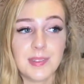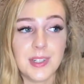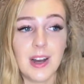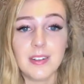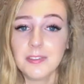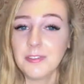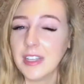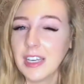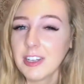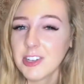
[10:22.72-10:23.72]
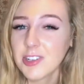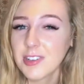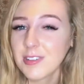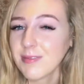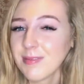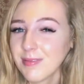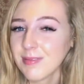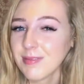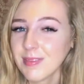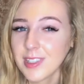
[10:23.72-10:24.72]
not finished
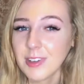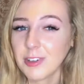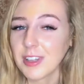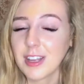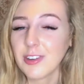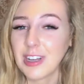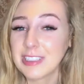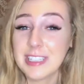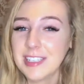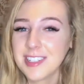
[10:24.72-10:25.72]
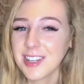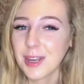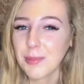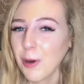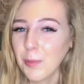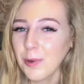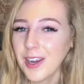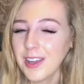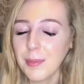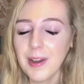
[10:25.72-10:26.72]
or like not seasonally
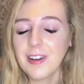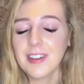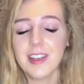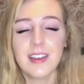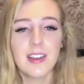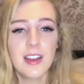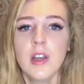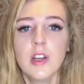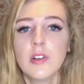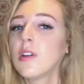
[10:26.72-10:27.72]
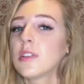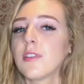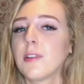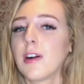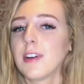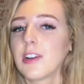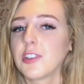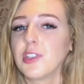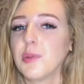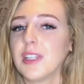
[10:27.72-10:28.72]
appropriate apparently. Who knows if I'll ever
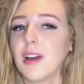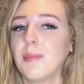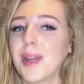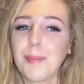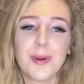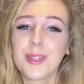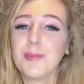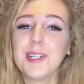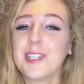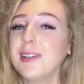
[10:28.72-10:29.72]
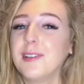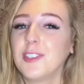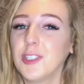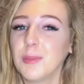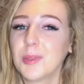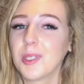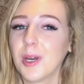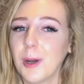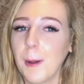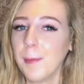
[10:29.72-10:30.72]
actually tweet them, but I put them onto YouTube,
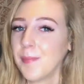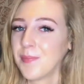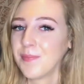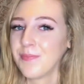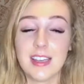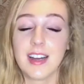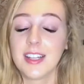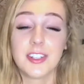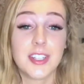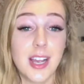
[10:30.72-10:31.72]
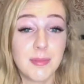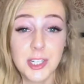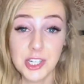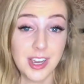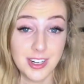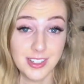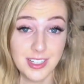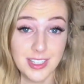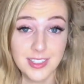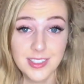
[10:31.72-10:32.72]
so they got their time to shine at
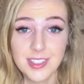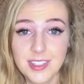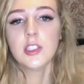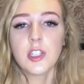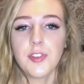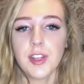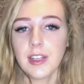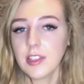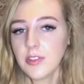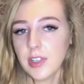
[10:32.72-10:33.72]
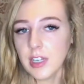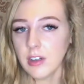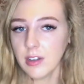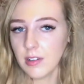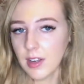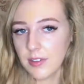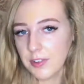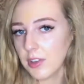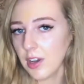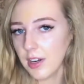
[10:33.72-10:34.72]
least. So if you liked this video and if
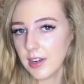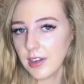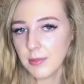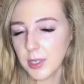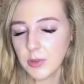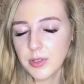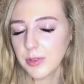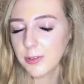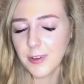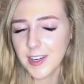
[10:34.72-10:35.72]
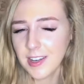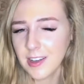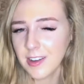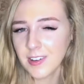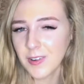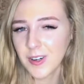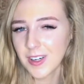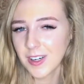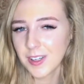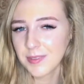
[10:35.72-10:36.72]
you thought any of my tweets were funny
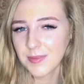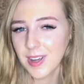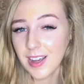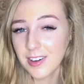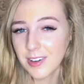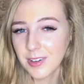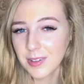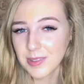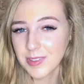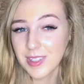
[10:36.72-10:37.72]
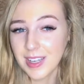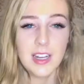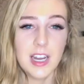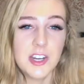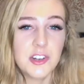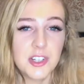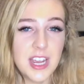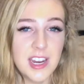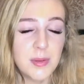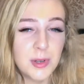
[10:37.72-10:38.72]
or, I don't know, like
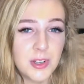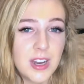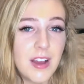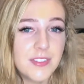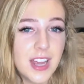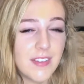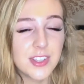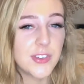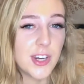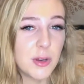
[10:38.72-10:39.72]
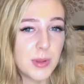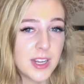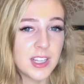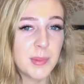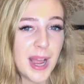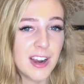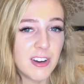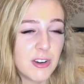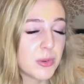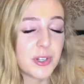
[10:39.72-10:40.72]
entertainable enough to have this video playing in the
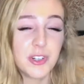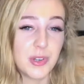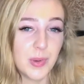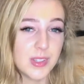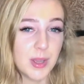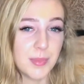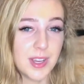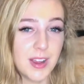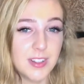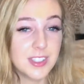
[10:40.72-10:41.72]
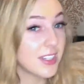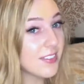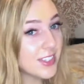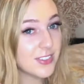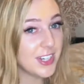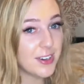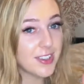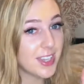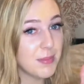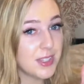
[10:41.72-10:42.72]
background while you're doing something else, then give this video
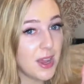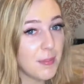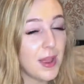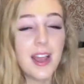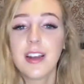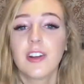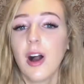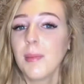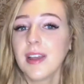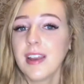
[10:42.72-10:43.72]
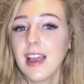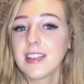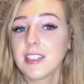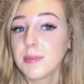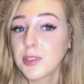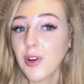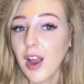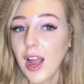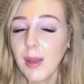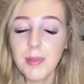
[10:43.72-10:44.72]
a thumbs up and comment and
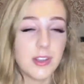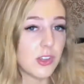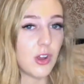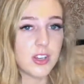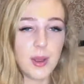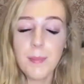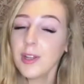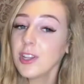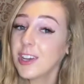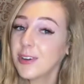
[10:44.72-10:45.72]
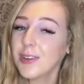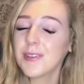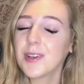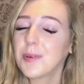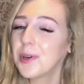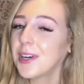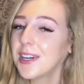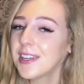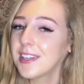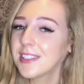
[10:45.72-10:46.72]
subscribe. That's all down below. You know where
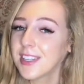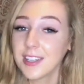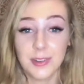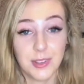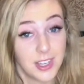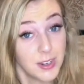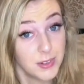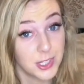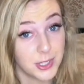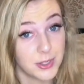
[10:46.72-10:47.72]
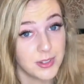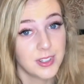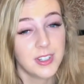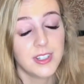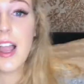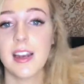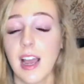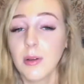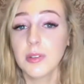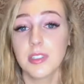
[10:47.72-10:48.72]
it is. I know that you do. And
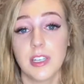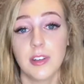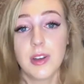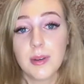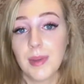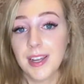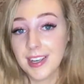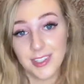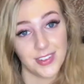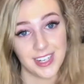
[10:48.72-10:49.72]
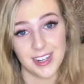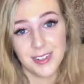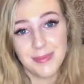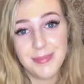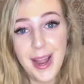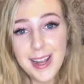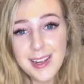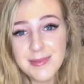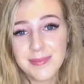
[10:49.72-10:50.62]
I will see you in my next video. Bye!